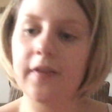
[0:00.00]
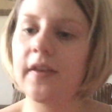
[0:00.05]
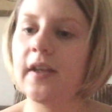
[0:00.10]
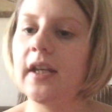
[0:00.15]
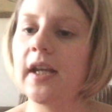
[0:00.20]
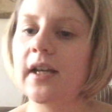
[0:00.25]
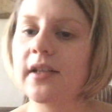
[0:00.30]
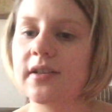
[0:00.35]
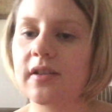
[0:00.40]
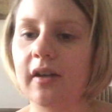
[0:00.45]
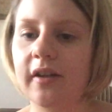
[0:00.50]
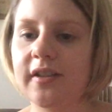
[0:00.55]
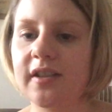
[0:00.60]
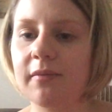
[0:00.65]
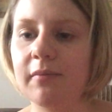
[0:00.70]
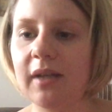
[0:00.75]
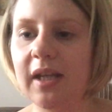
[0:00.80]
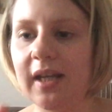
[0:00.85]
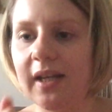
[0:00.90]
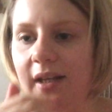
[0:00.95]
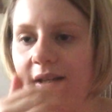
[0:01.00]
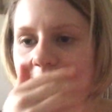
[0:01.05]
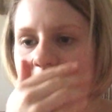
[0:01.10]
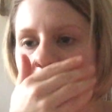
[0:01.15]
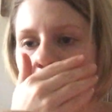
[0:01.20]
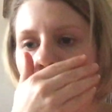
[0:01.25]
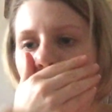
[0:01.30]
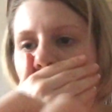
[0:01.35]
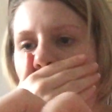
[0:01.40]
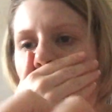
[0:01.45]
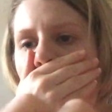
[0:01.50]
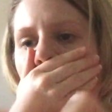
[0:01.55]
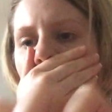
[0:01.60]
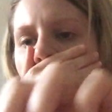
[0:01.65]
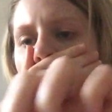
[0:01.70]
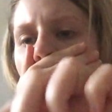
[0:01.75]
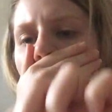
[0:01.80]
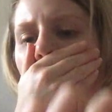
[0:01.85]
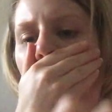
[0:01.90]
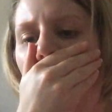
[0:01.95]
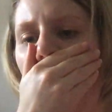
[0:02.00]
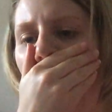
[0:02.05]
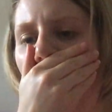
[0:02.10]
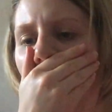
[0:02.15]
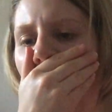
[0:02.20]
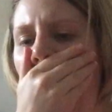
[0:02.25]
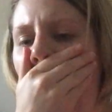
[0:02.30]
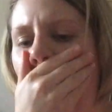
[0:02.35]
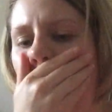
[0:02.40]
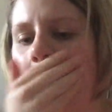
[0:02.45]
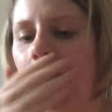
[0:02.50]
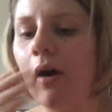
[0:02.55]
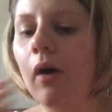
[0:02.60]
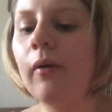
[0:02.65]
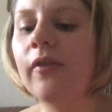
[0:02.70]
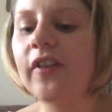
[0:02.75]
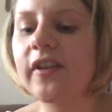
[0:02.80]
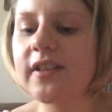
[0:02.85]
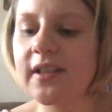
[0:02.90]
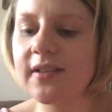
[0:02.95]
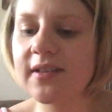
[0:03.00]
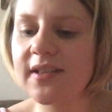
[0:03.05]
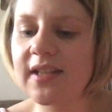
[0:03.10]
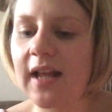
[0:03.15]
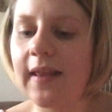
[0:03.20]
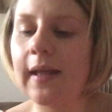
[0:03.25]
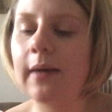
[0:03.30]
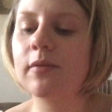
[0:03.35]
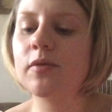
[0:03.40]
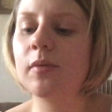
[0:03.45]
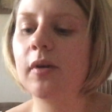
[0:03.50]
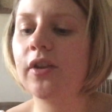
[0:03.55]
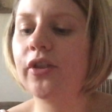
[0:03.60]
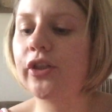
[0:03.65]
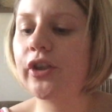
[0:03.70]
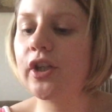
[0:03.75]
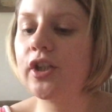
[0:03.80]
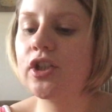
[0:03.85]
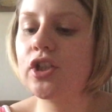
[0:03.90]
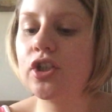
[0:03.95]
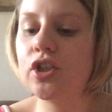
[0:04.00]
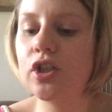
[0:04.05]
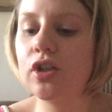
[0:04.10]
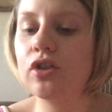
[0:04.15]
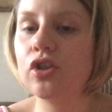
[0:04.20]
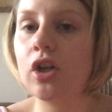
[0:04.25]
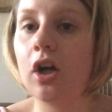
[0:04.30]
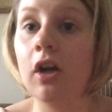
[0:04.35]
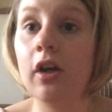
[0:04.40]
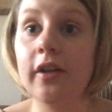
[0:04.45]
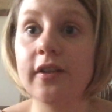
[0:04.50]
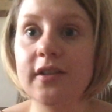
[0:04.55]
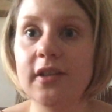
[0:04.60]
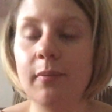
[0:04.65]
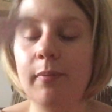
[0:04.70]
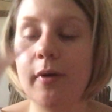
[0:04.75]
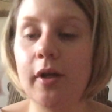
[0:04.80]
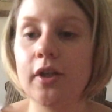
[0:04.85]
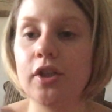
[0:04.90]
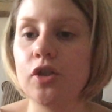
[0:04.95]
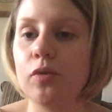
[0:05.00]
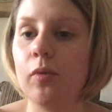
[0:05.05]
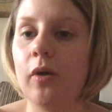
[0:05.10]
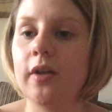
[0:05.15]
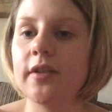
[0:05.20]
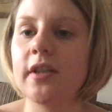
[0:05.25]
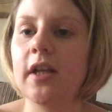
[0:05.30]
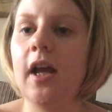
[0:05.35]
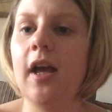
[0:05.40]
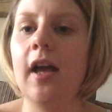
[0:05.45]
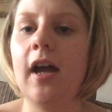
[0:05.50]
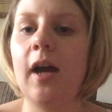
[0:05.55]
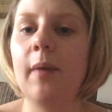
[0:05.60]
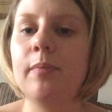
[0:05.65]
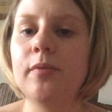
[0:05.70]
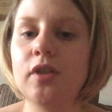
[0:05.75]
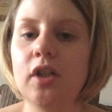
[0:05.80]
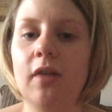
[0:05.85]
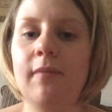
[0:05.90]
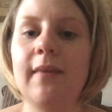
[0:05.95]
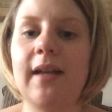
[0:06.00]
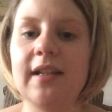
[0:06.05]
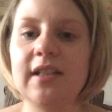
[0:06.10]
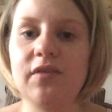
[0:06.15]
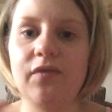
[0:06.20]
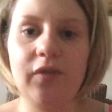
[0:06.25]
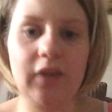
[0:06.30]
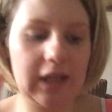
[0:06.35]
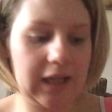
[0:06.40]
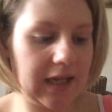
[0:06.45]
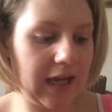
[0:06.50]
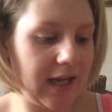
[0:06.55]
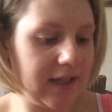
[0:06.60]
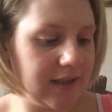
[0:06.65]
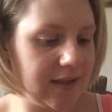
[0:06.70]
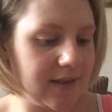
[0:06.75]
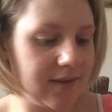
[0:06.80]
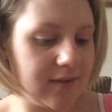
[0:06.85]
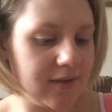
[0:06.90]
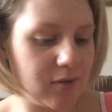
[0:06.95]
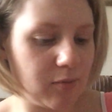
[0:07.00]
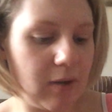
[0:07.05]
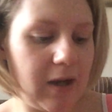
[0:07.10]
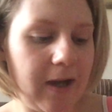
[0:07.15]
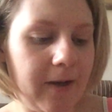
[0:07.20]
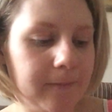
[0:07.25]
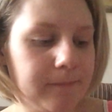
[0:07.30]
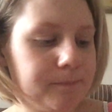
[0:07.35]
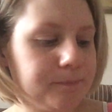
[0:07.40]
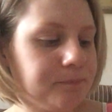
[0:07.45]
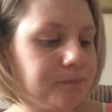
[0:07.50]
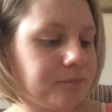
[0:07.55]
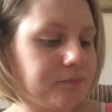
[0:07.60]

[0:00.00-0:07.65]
The next item is, oh, if I didn't say, that was worth $32, the blush was. I presume that's for the case as well.